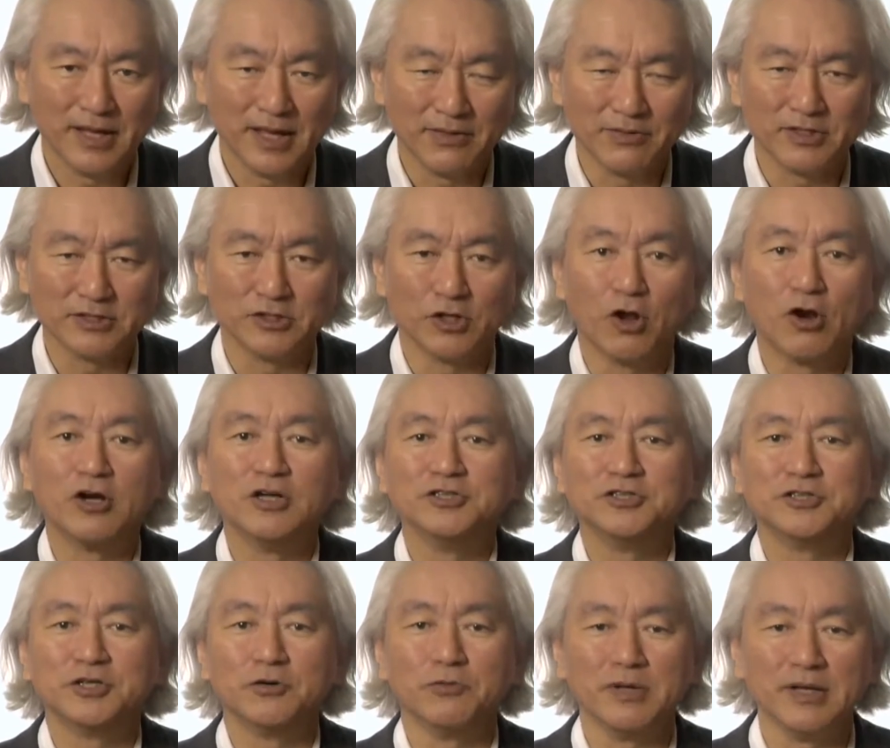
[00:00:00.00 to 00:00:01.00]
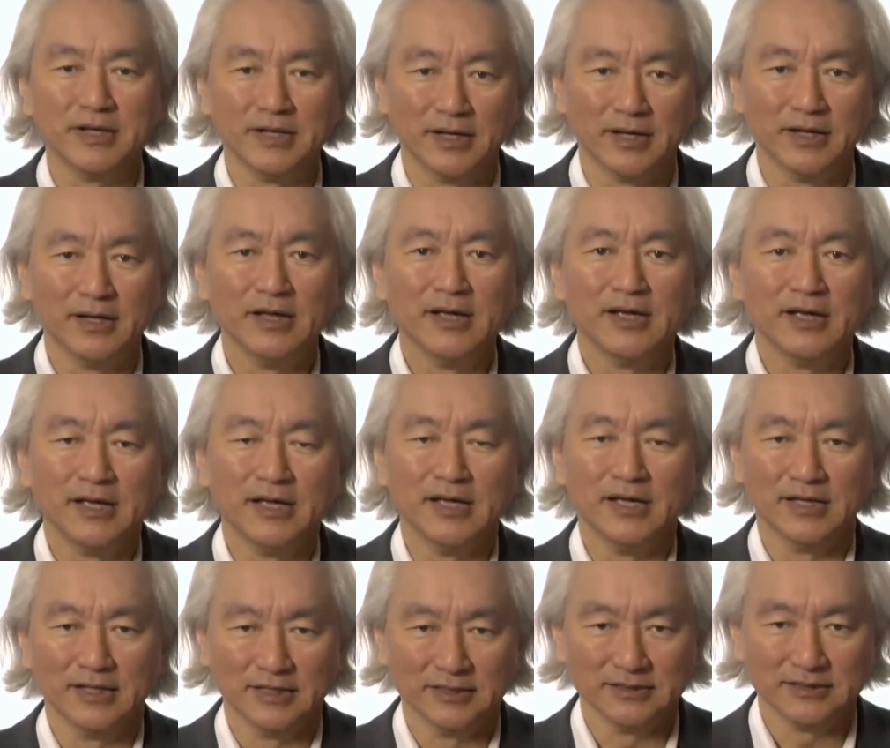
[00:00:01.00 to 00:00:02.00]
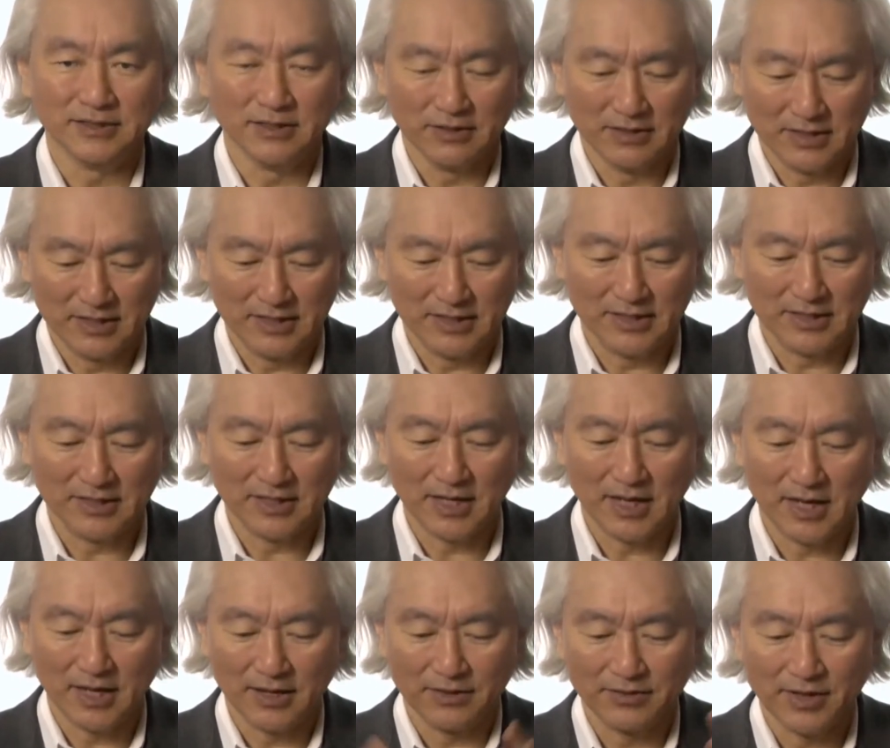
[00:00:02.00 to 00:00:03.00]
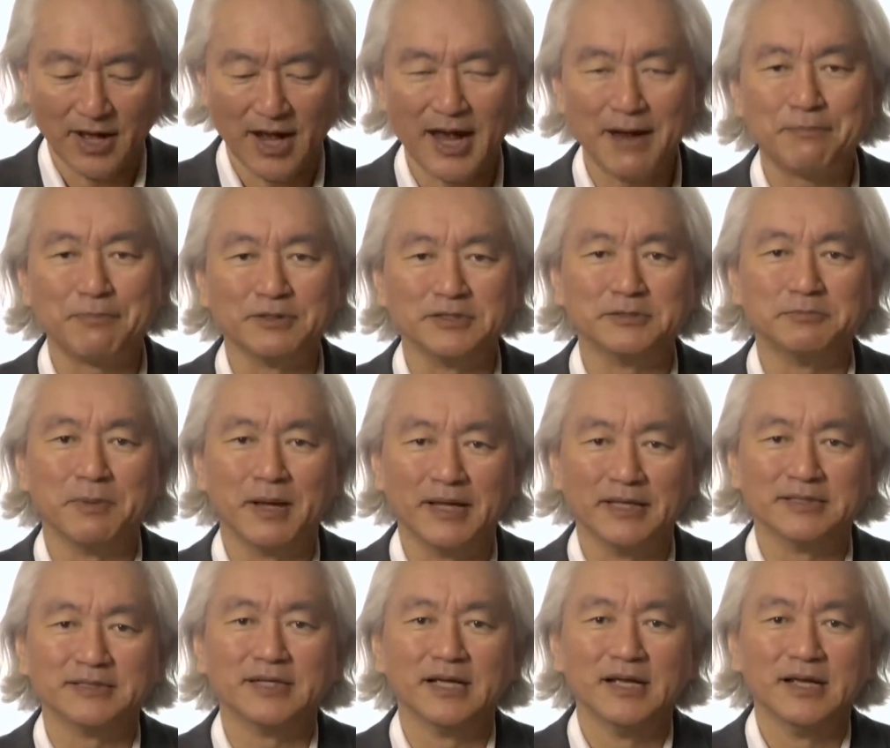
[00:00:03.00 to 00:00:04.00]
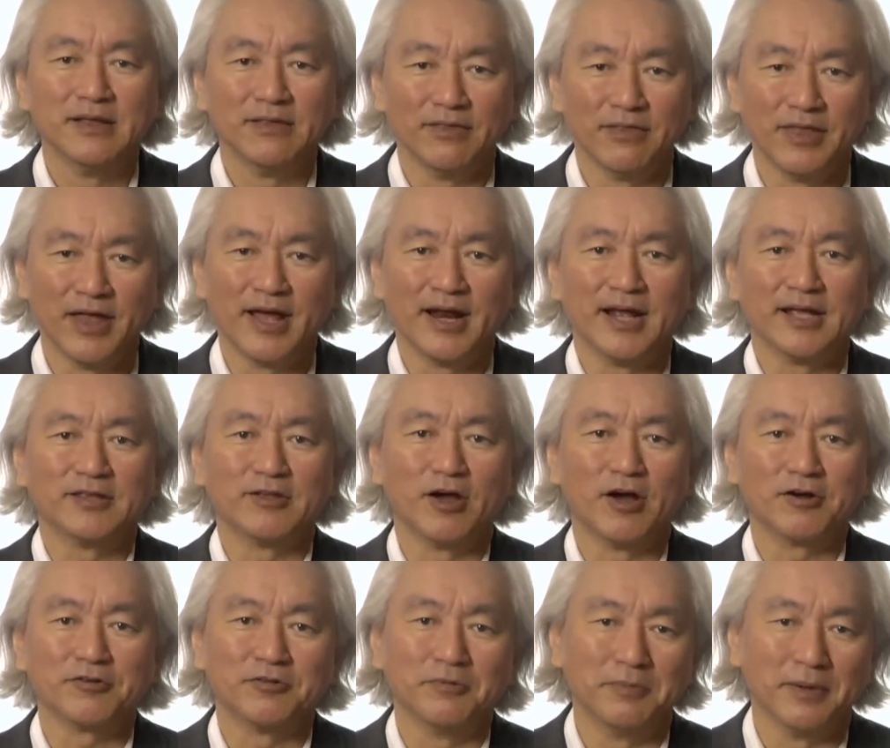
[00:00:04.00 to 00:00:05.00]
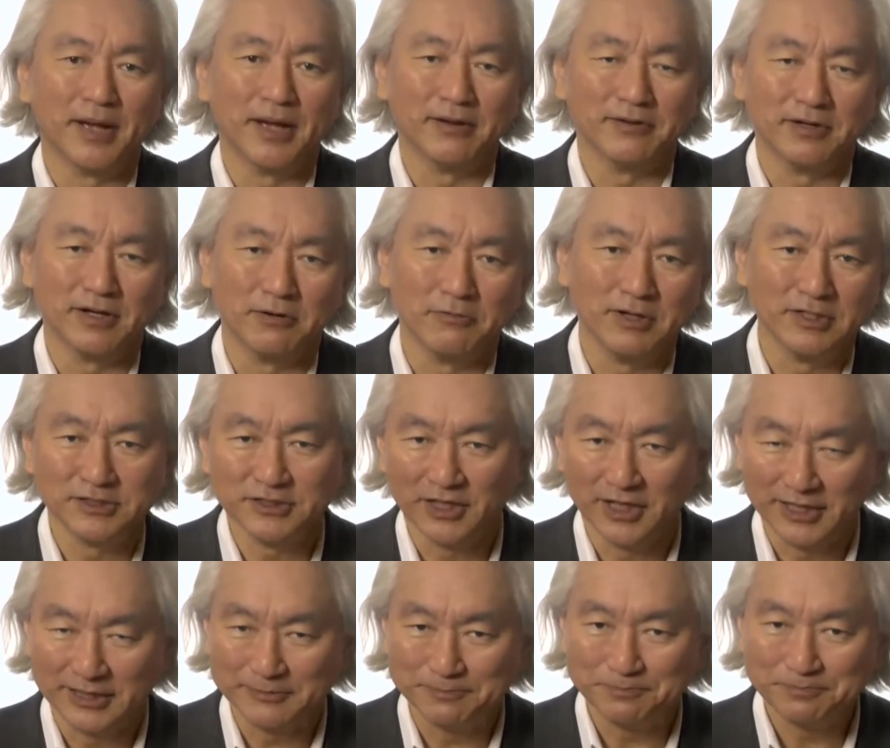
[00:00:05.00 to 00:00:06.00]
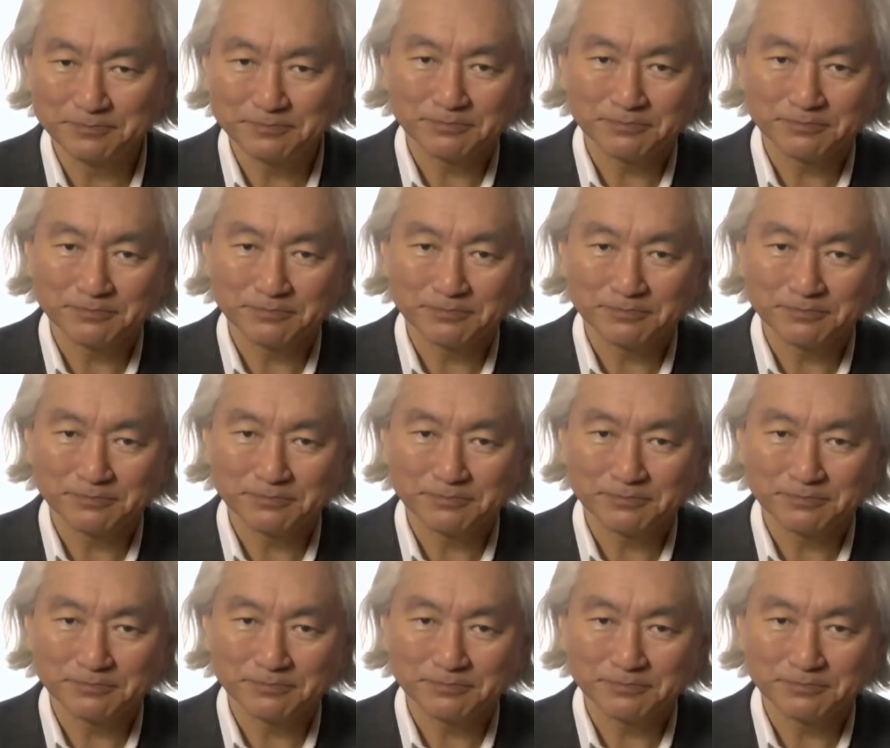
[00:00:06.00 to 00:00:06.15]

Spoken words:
And this larger arena is the hyperspace that I talked about originally.